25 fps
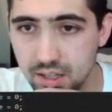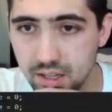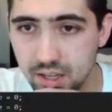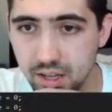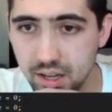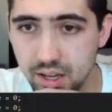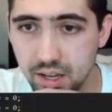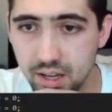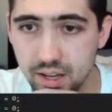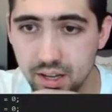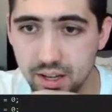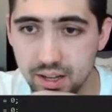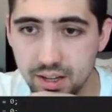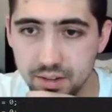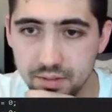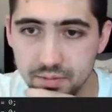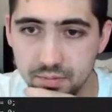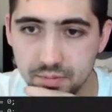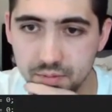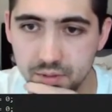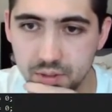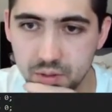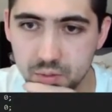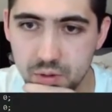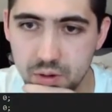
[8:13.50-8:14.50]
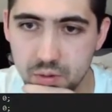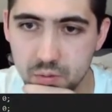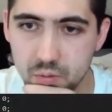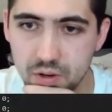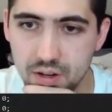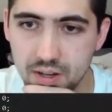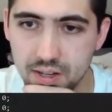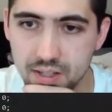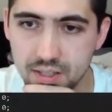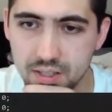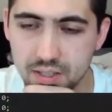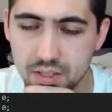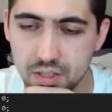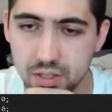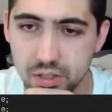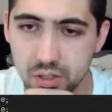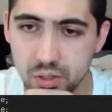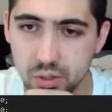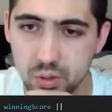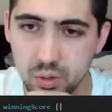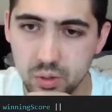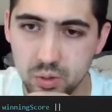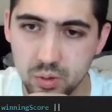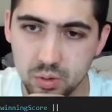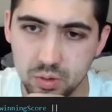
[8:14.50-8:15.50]
And we want
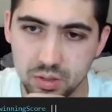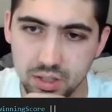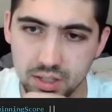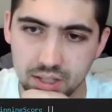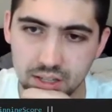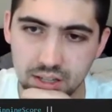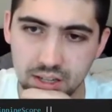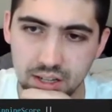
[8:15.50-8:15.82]
to,